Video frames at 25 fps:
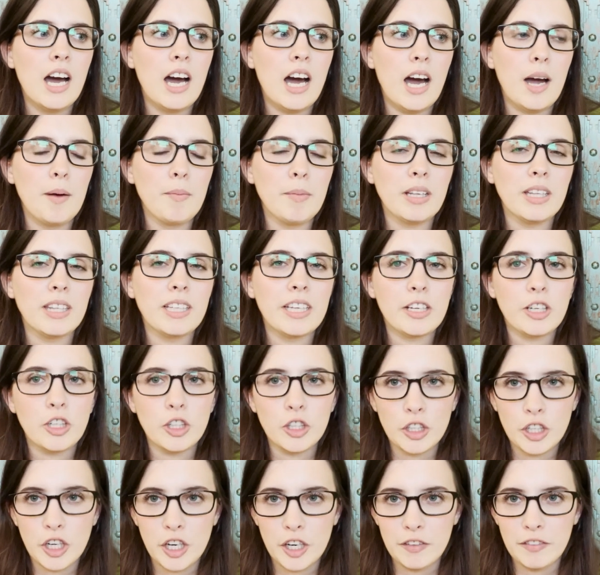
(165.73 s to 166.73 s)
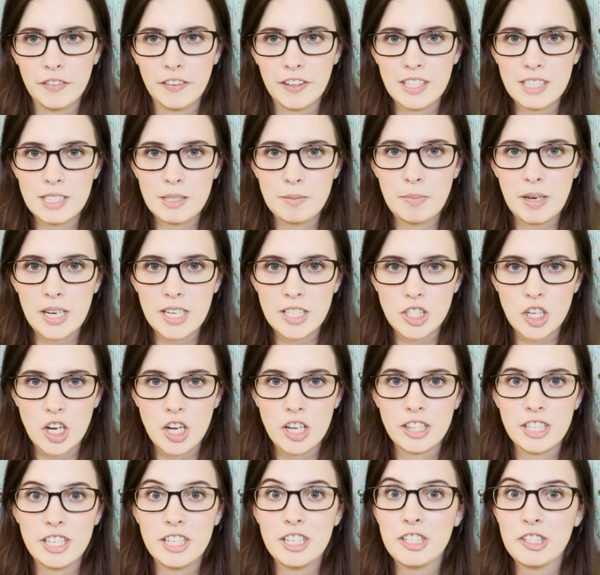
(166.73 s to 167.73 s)
I'm a little nervous based
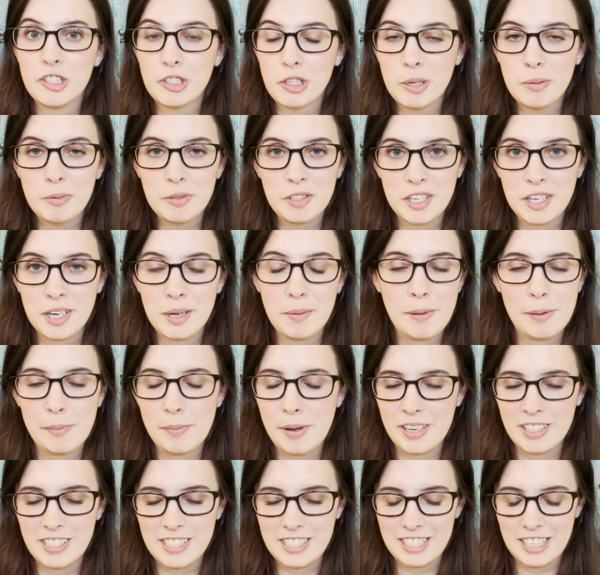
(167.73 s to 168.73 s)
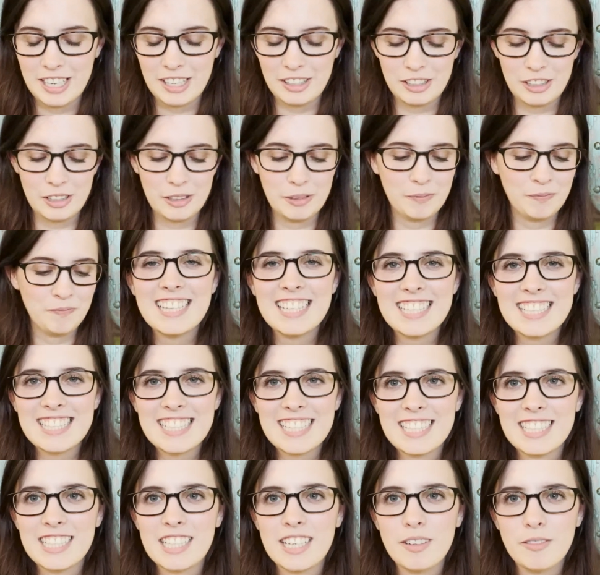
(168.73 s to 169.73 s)
on the description I'm about to tell you. This
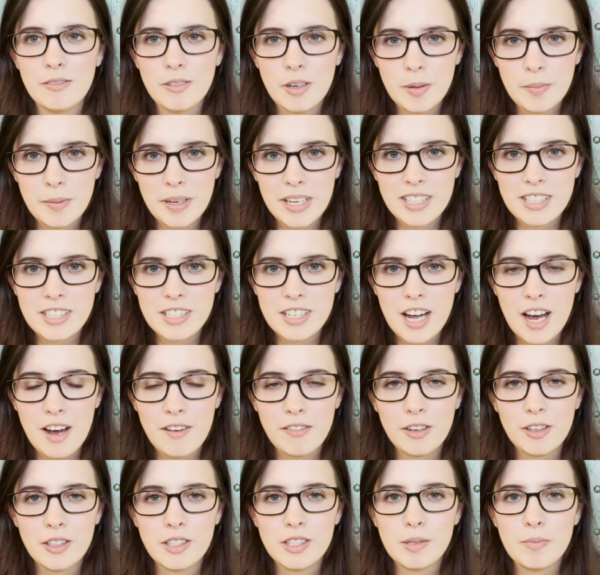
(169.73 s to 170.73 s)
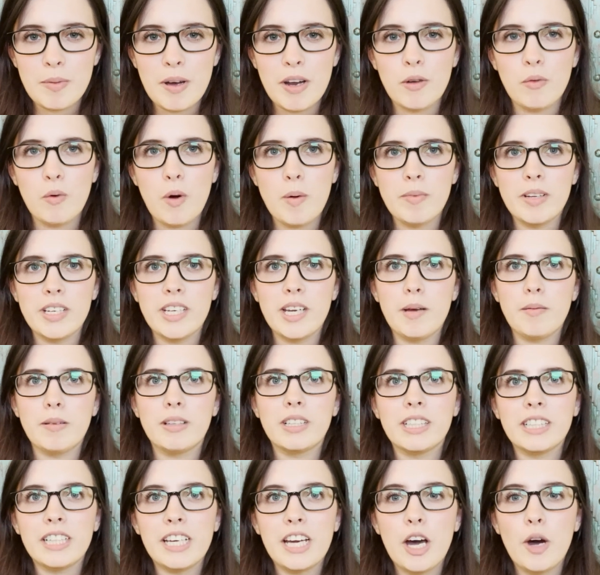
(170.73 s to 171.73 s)
is a romance novel. It's about a woman named
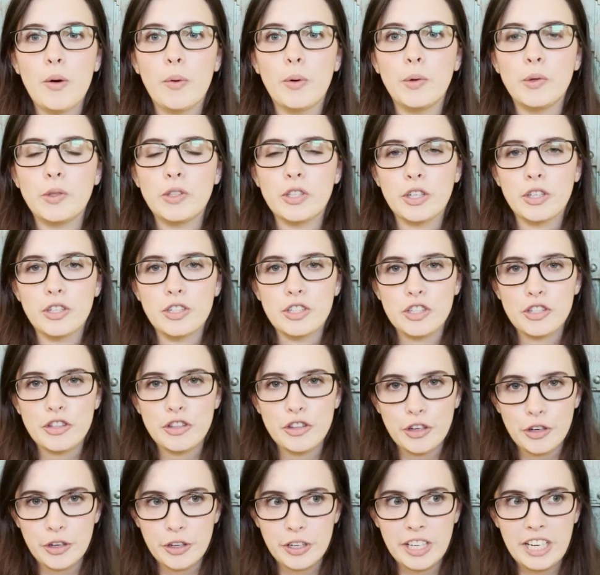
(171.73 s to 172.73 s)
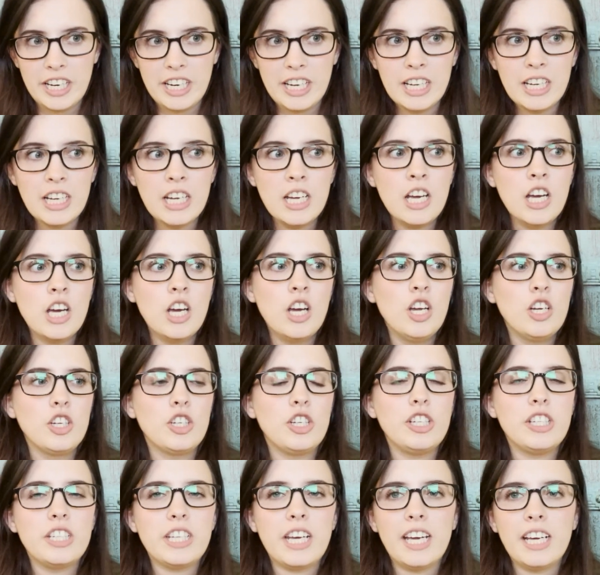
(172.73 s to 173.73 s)
Cleo who turns 30.
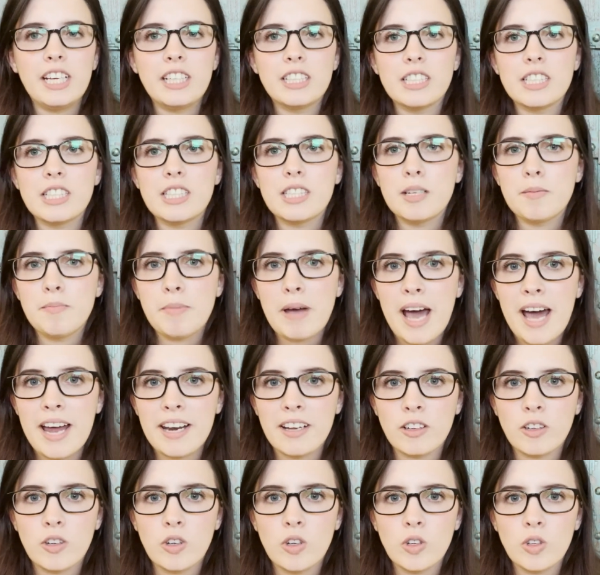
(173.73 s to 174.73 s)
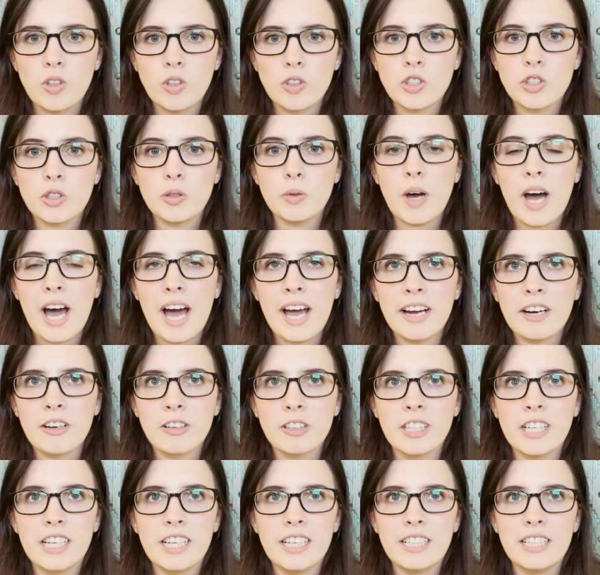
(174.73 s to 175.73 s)
She takes a sabbatical to
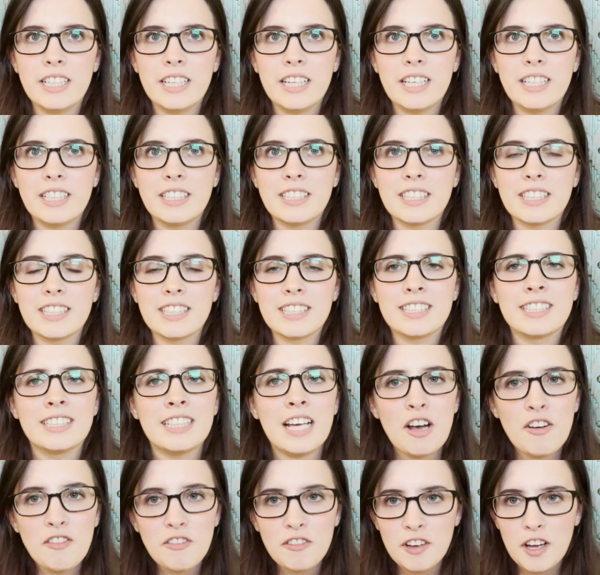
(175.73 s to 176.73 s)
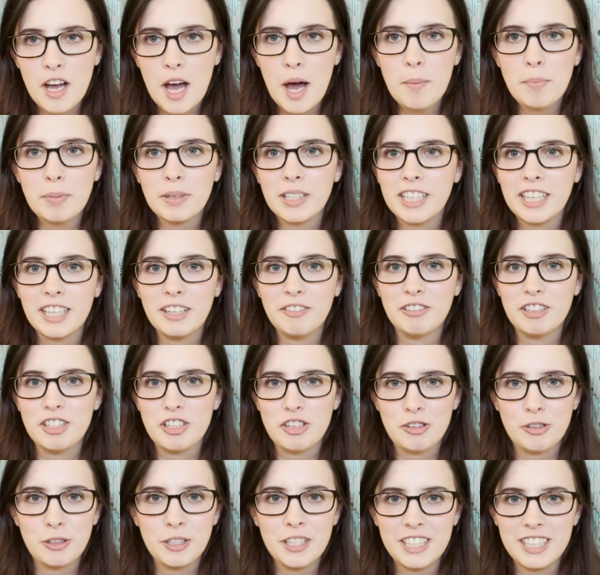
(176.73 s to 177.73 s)
Ireland. It's a self-coupling
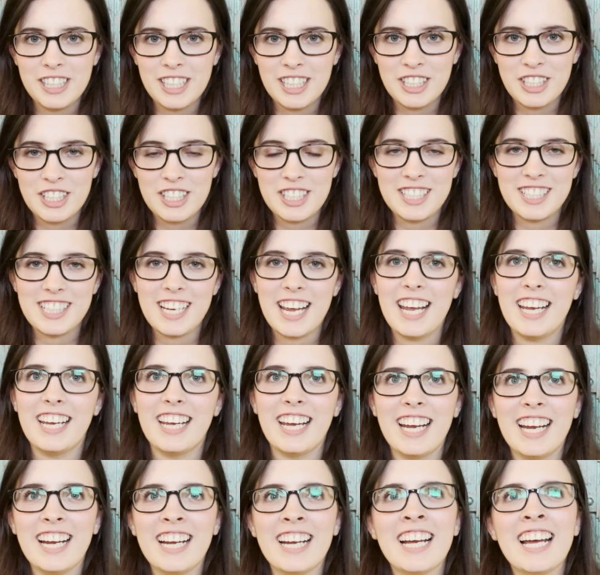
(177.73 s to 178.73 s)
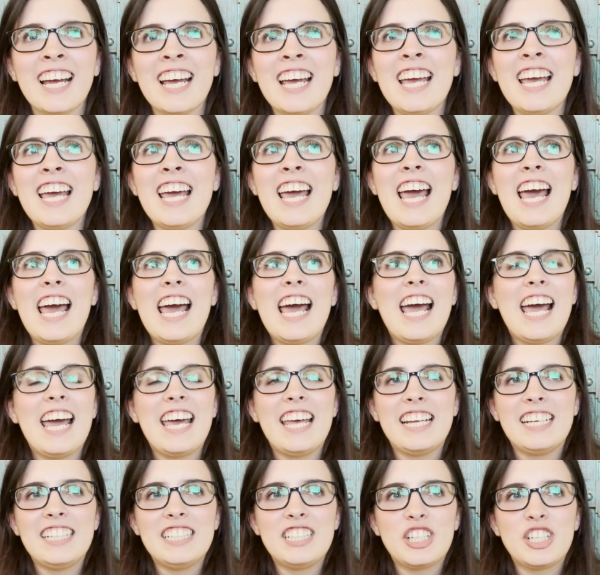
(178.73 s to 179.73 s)
retreat that she's taking
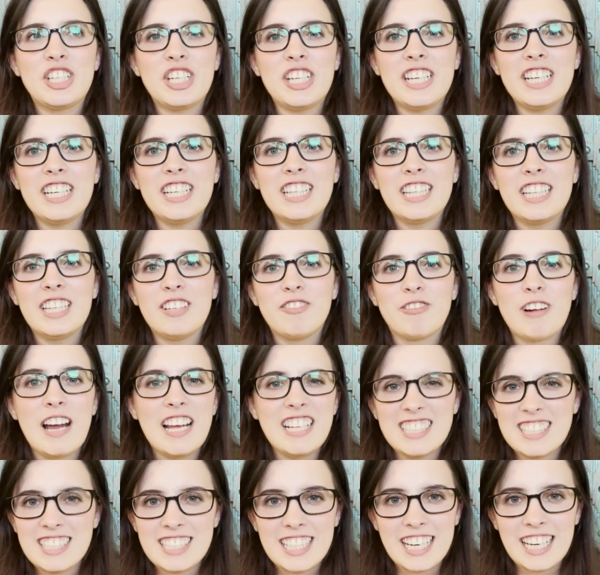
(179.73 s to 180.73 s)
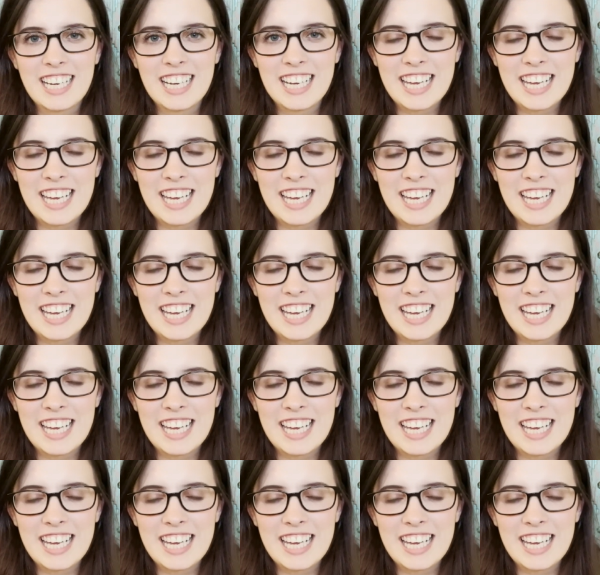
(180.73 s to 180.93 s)
and she rents like a